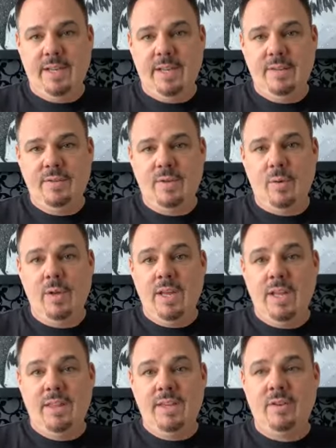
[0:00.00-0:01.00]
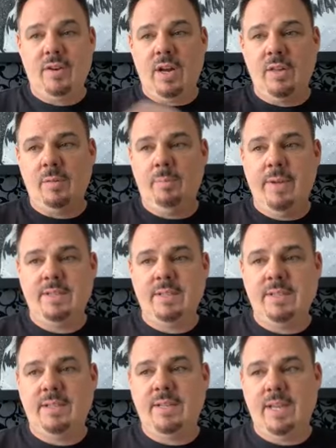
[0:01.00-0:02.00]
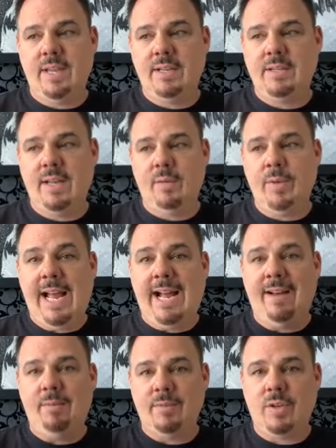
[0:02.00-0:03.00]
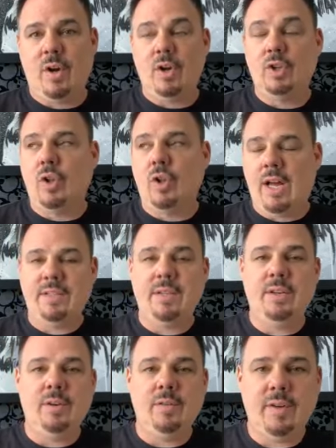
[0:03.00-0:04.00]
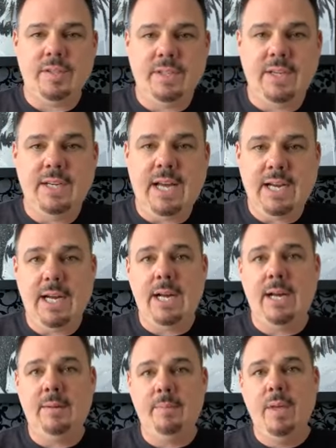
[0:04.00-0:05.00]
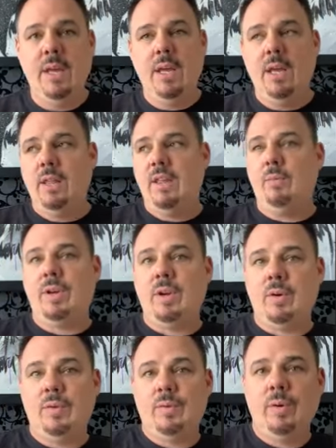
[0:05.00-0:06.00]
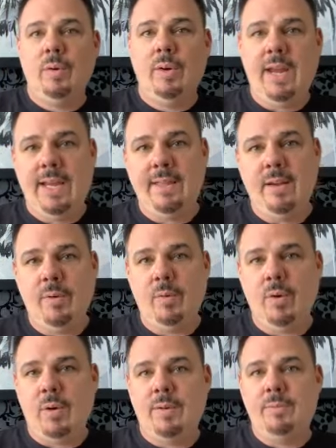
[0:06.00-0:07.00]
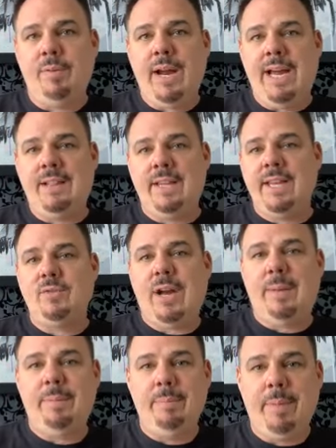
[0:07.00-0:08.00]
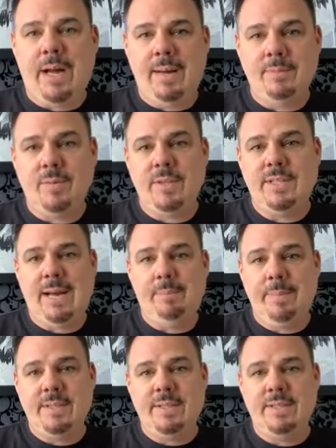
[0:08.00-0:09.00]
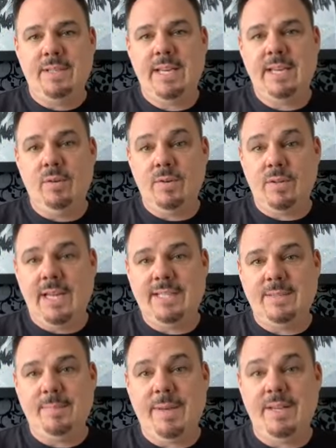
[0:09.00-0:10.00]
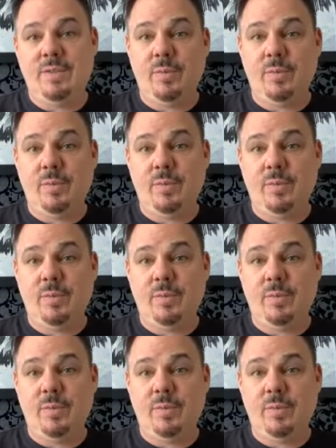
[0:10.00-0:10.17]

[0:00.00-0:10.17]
And so these are other business things that we have. It's called Gloss University dot com that we go through. And then we work with Brad Lee, dropping bombs, one of the top business he owns, Lightspeed.